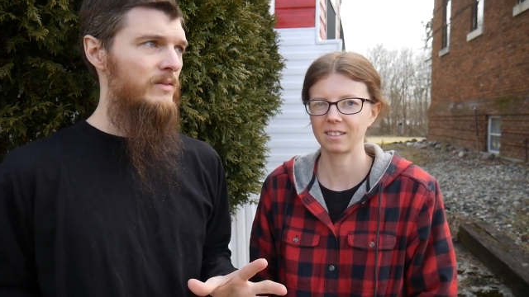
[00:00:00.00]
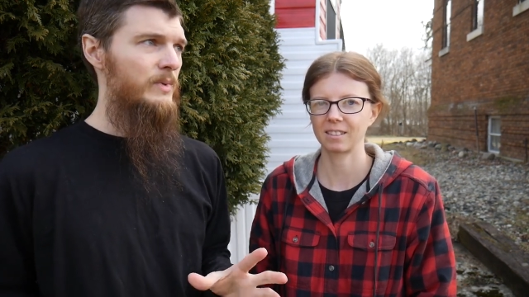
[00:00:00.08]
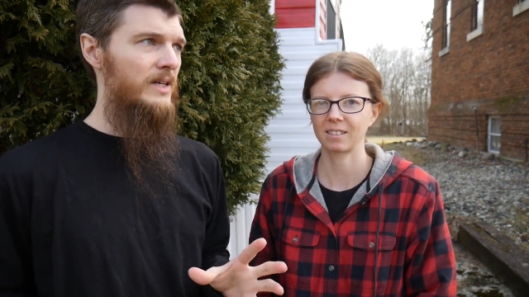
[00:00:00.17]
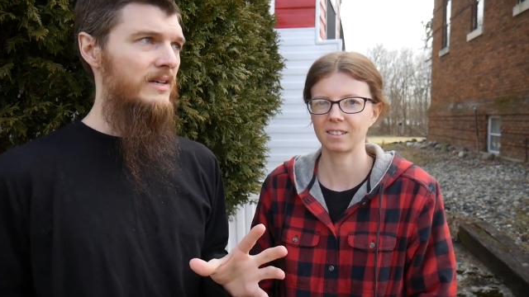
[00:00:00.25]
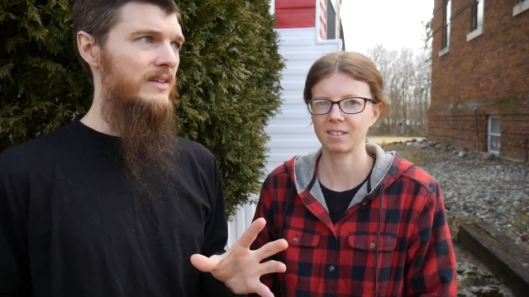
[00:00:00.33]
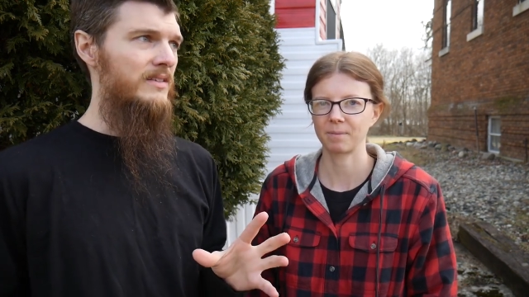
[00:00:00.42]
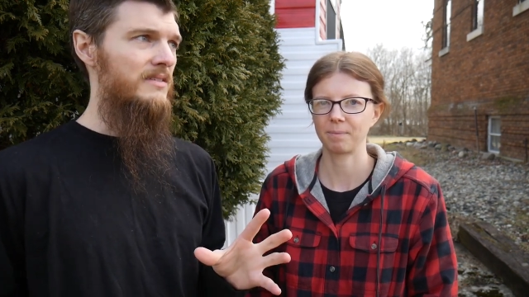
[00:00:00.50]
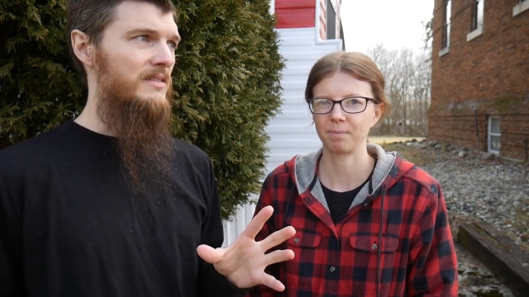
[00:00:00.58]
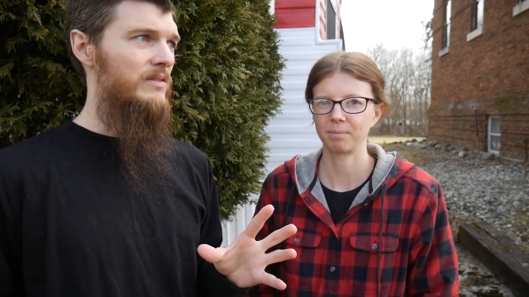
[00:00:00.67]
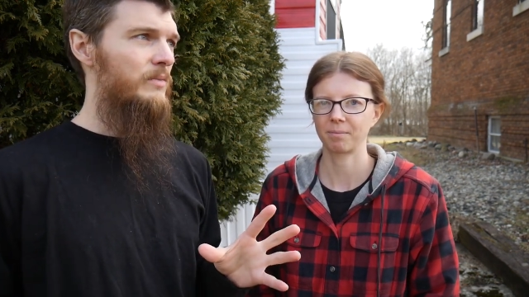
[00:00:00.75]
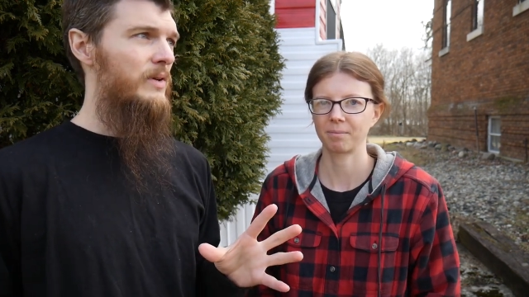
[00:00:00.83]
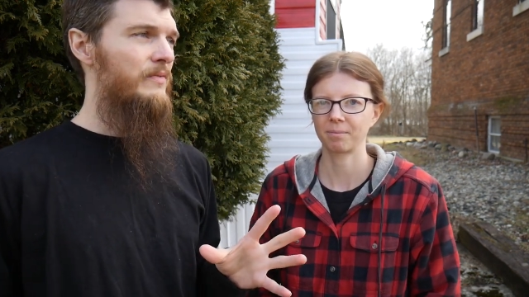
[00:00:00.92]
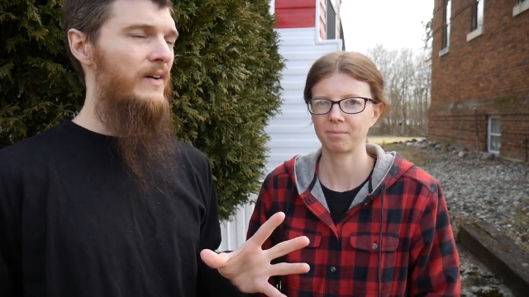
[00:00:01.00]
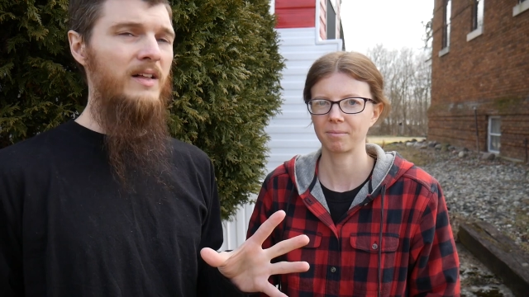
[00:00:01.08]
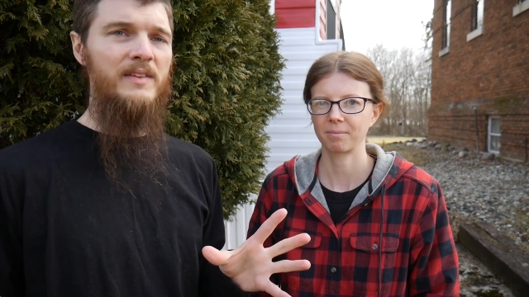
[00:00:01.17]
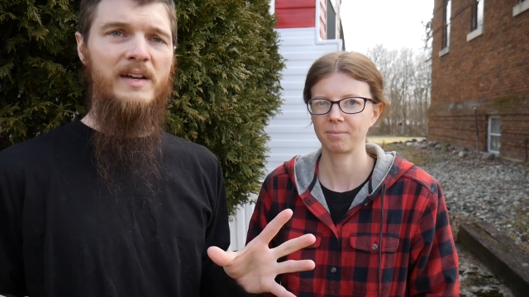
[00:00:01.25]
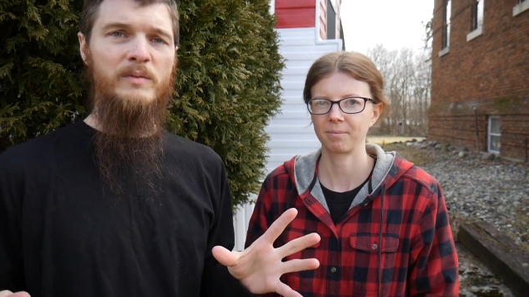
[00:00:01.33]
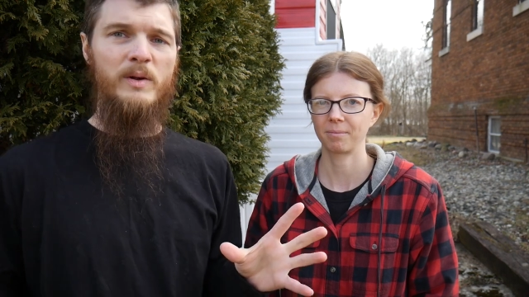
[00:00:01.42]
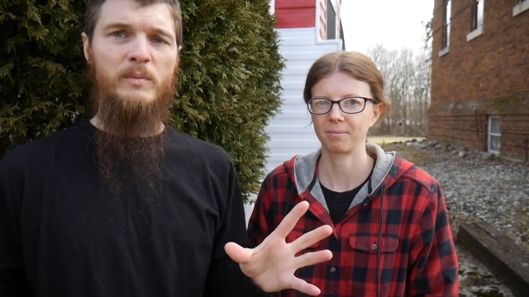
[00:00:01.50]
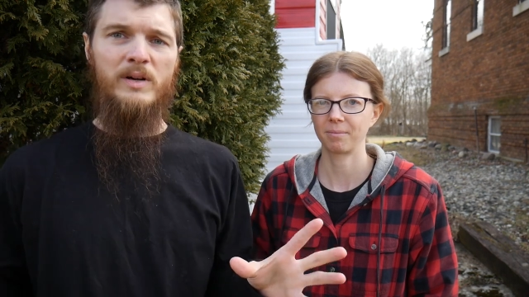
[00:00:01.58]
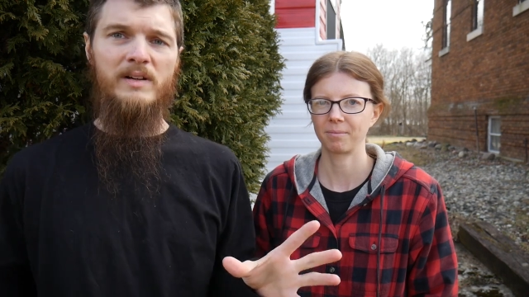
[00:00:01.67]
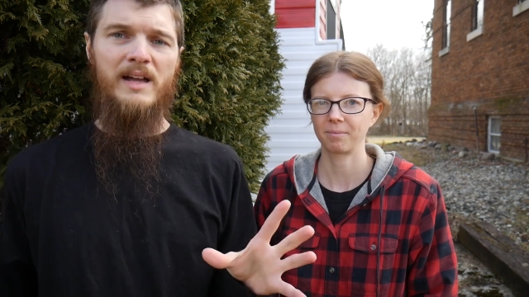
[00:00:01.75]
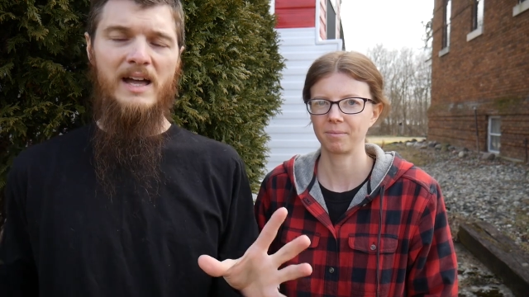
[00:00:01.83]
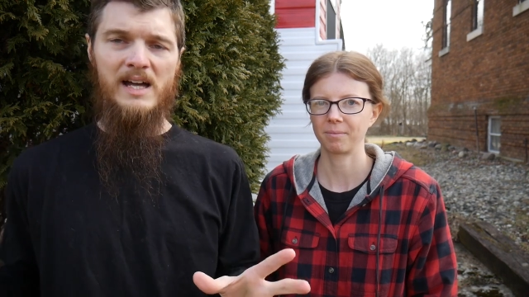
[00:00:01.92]
Speaker 1: because we felt that we
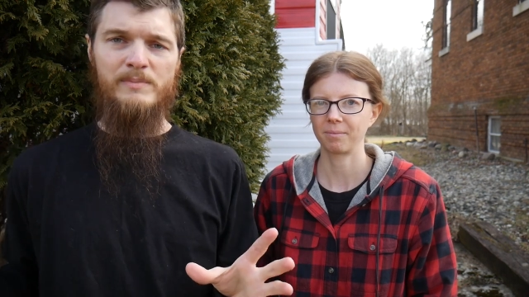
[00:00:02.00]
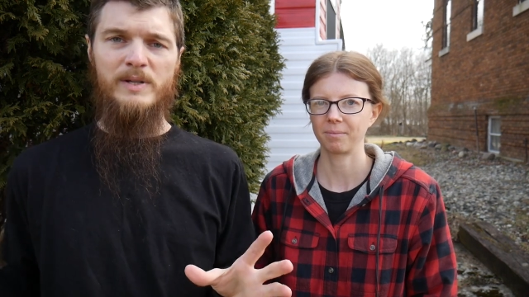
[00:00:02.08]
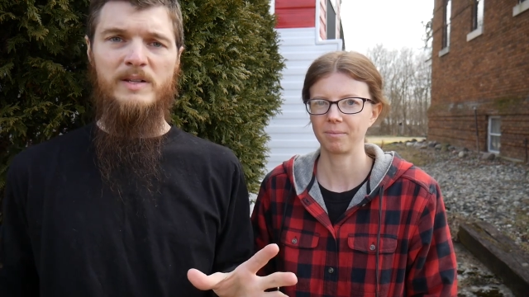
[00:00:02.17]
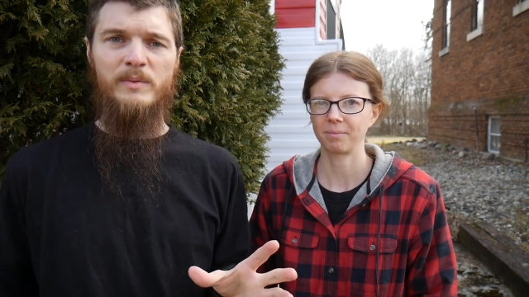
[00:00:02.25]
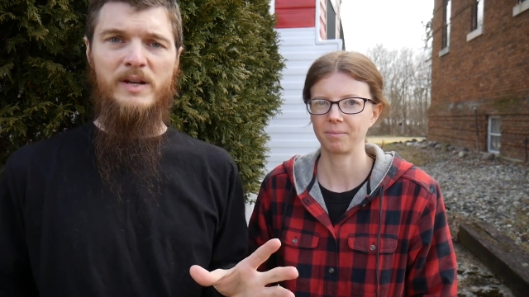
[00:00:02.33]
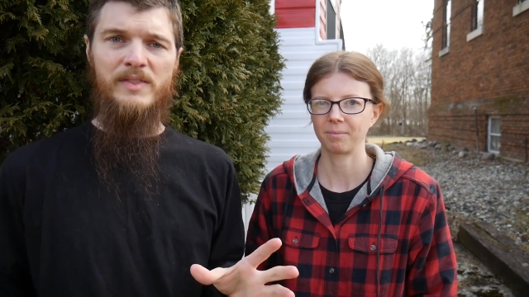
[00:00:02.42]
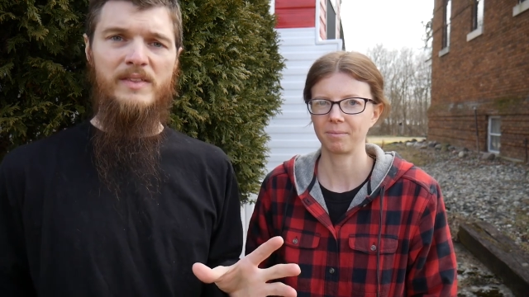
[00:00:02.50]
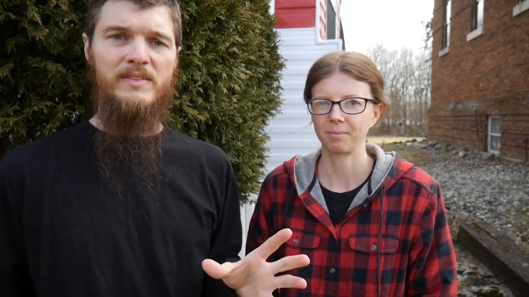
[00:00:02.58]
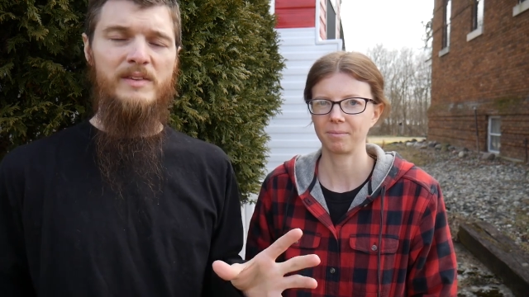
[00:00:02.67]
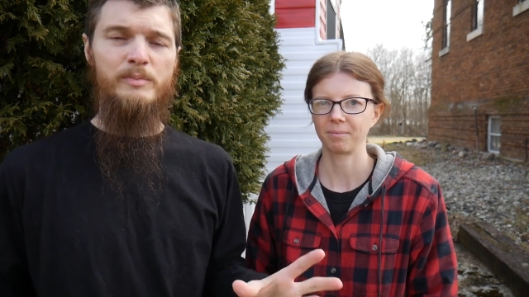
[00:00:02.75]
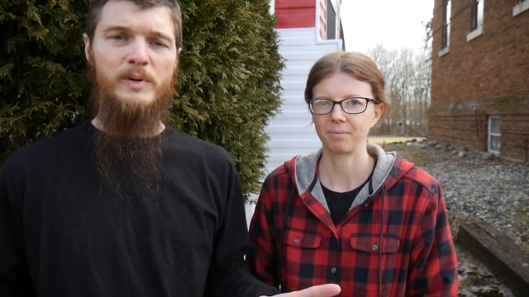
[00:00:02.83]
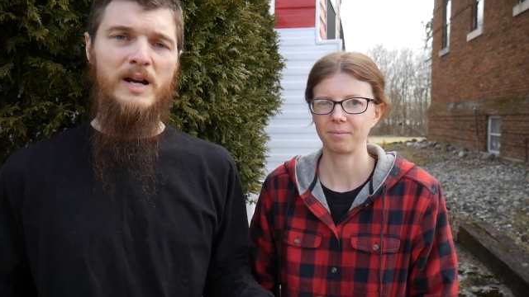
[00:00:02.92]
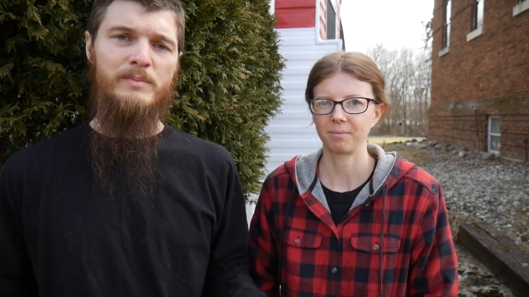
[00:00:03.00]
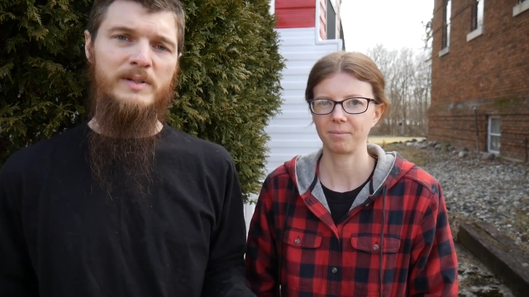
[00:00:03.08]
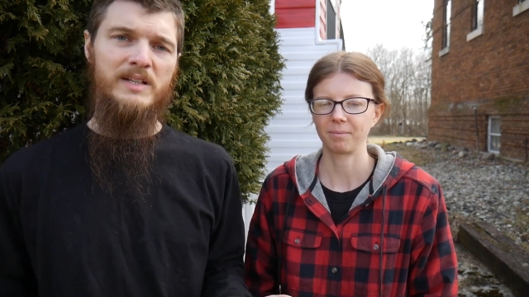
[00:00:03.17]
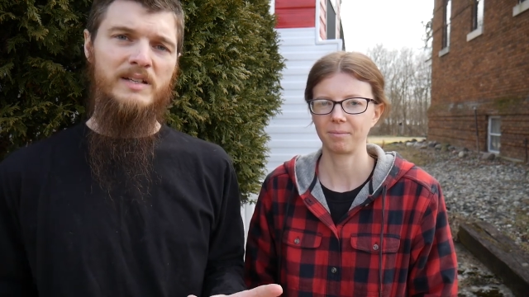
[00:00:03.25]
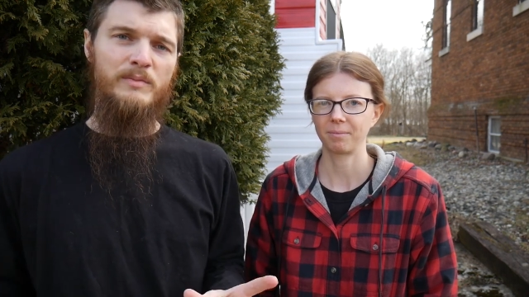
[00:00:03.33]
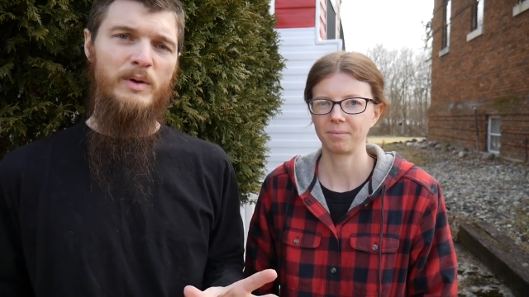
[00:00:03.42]
weren't happy with the property.